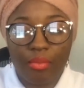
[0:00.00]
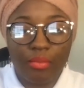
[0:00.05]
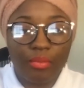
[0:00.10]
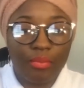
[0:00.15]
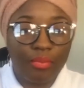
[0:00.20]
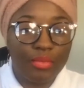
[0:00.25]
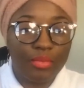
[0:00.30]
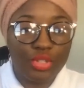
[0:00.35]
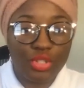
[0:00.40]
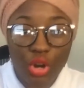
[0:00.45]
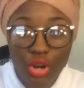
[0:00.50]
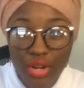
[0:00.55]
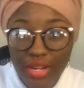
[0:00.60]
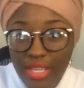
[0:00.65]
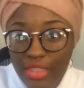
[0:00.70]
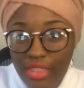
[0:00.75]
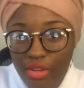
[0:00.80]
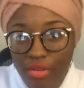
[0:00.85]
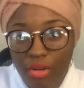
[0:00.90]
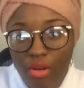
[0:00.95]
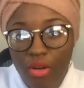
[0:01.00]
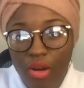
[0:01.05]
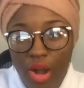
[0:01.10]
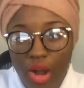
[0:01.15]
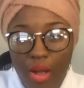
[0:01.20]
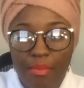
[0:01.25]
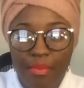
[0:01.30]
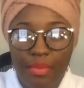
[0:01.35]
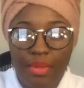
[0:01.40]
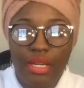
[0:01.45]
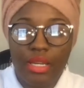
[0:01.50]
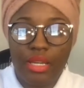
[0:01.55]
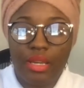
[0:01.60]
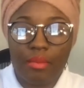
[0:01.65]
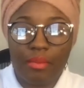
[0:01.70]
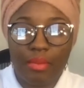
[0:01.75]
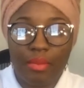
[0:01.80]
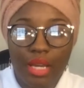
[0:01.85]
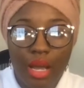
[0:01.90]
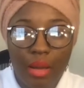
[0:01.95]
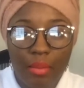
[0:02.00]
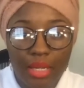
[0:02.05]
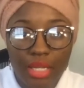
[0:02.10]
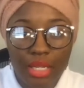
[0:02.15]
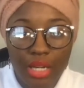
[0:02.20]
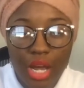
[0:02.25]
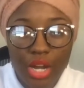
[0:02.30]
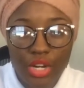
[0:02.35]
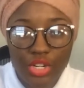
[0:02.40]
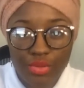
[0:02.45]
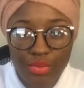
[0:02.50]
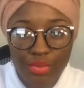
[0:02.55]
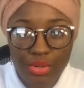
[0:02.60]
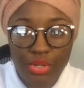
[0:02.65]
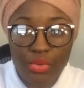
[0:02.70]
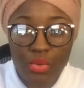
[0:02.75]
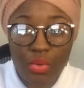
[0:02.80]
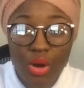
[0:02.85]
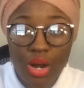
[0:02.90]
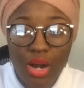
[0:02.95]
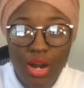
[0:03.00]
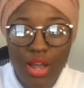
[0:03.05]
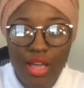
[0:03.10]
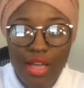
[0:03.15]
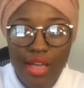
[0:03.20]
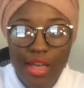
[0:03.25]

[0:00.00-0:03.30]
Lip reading: starting their own company and becoming an entrepreneur.